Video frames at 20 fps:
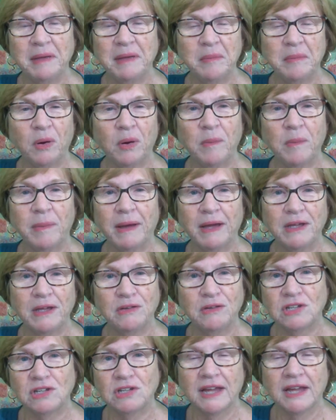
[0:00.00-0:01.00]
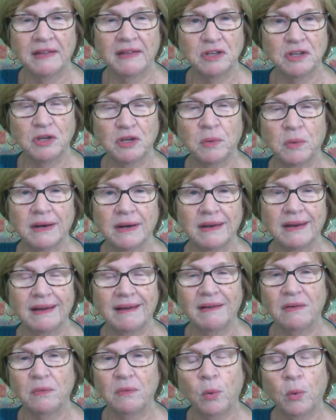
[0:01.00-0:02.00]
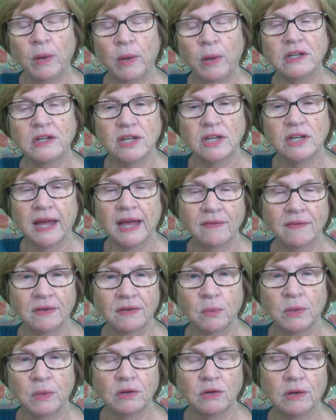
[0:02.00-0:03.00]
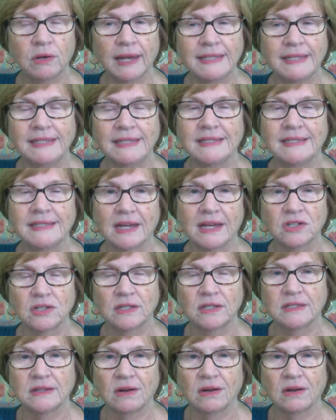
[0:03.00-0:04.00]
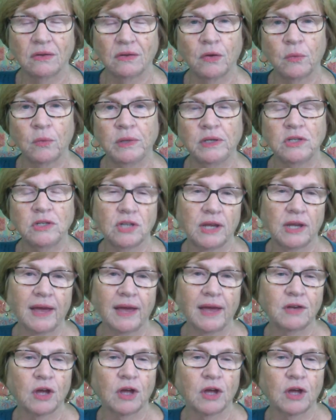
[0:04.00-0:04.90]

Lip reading: more about UGA than you want to know. Well, when do classes actually start though? When does she have to go